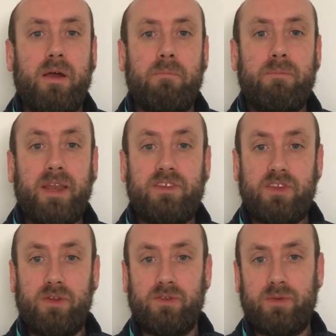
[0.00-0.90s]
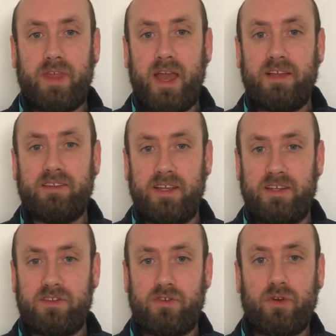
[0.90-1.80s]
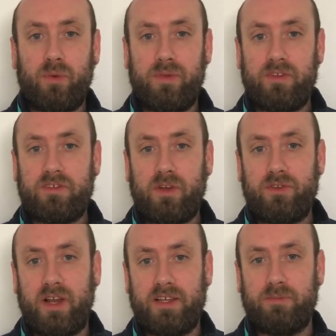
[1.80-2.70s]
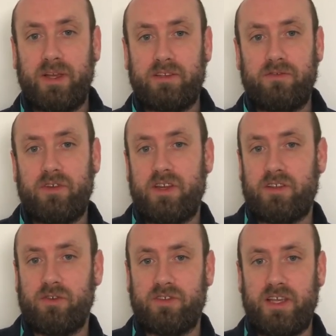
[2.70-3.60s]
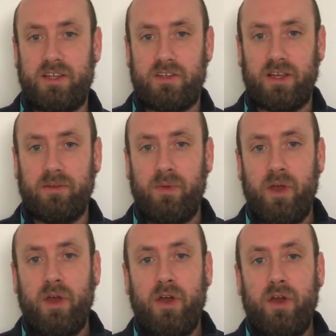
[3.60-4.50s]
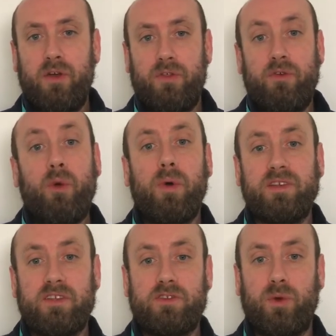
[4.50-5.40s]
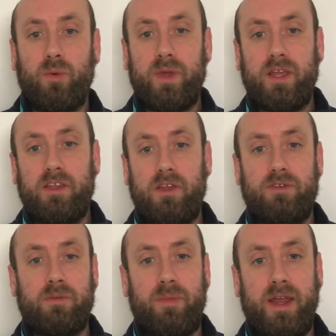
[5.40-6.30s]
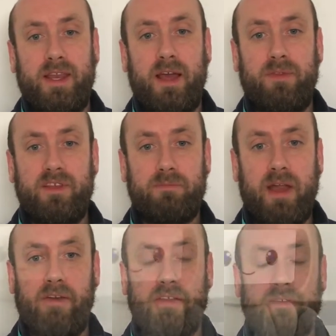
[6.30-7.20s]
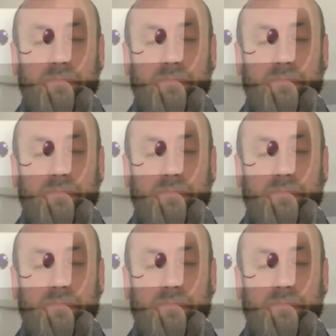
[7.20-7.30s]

Many students with ASD struggle with the social aspects of traditional teaching. The robot is a tool we can use to break down these barriers.